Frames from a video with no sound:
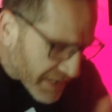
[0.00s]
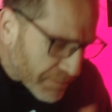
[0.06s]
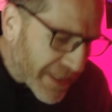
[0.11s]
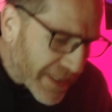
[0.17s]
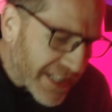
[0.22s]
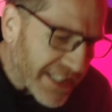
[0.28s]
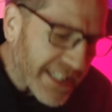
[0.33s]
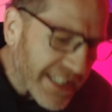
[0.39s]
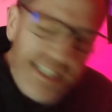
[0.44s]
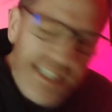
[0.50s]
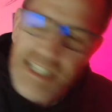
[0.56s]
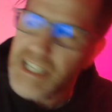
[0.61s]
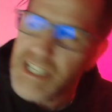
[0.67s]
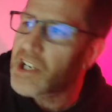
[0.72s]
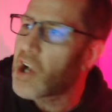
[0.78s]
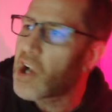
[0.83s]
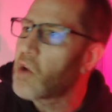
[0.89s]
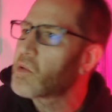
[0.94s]

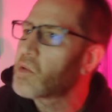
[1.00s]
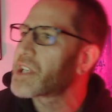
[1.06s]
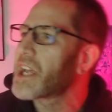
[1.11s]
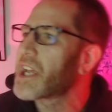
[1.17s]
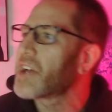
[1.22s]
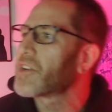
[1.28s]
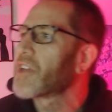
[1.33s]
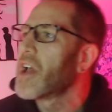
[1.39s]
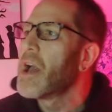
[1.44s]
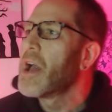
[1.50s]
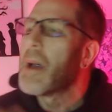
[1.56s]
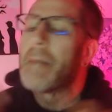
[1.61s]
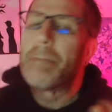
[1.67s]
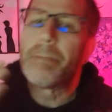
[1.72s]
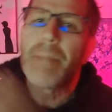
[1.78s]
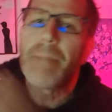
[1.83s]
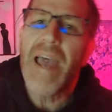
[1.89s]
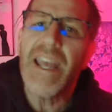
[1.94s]
BTC coattails
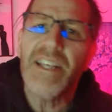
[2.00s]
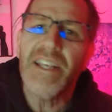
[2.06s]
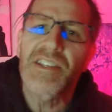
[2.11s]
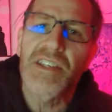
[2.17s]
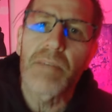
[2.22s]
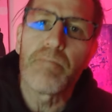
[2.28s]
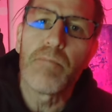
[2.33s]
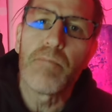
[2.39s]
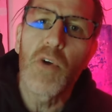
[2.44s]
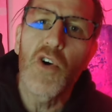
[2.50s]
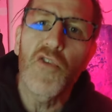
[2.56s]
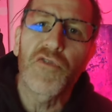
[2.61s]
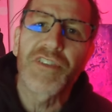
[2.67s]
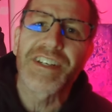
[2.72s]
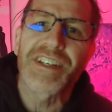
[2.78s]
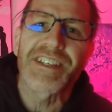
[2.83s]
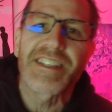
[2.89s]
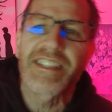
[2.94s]
makes a move
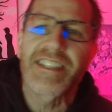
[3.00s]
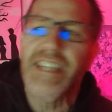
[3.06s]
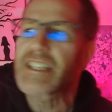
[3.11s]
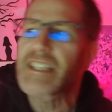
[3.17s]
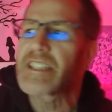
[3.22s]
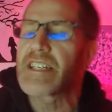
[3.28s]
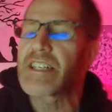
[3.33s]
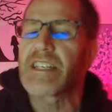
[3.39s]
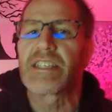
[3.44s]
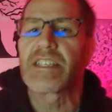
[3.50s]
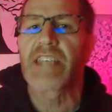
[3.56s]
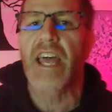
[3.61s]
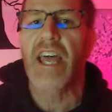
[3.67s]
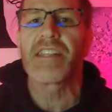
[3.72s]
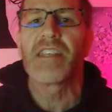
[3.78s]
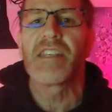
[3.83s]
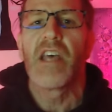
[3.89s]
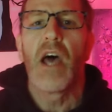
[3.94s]
to 60
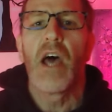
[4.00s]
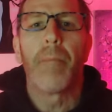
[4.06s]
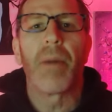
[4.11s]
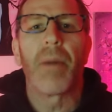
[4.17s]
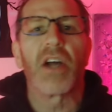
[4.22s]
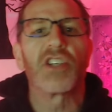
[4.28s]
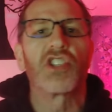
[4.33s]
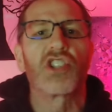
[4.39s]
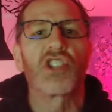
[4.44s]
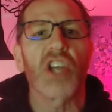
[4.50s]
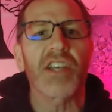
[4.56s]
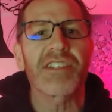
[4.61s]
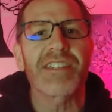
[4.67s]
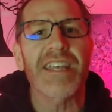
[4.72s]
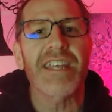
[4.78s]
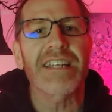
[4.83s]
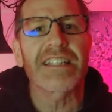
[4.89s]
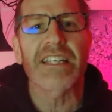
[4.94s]
cents, but
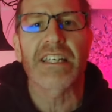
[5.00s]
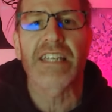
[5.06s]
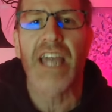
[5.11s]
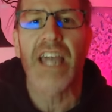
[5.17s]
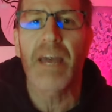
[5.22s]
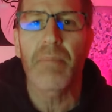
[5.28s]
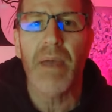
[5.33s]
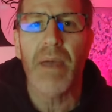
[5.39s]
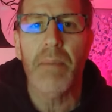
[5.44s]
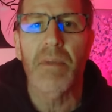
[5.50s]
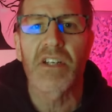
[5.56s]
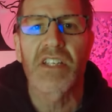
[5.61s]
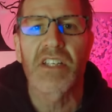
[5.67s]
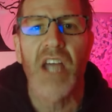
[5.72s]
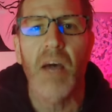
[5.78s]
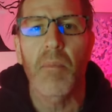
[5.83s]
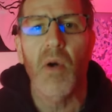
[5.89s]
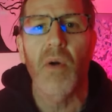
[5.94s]
just like Dikembe
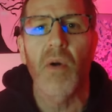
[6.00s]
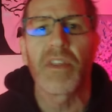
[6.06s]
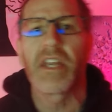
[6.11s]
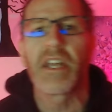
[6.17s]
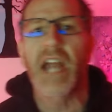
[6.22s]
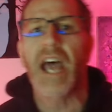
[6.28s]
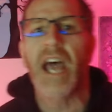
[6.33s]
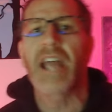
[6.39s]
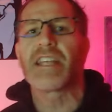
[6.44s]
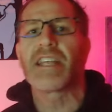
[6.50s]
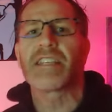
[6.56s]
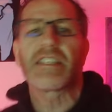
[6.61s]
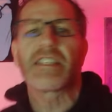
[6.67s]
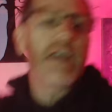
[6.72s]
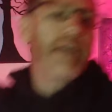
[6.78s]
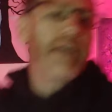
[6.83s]
Mutombo in the 90s,